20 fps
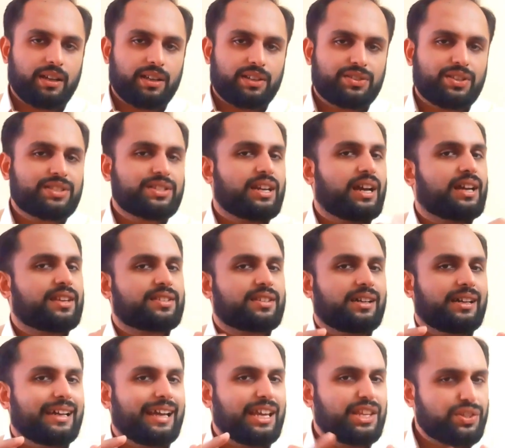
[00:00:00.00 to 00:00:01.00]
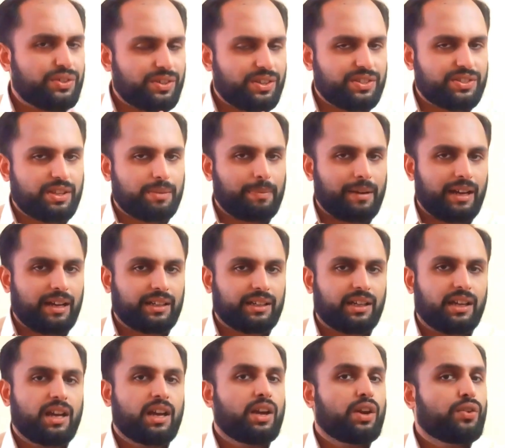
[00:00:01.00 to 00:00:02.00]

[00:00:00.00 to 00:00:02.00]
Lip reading: such as HDFC Bank,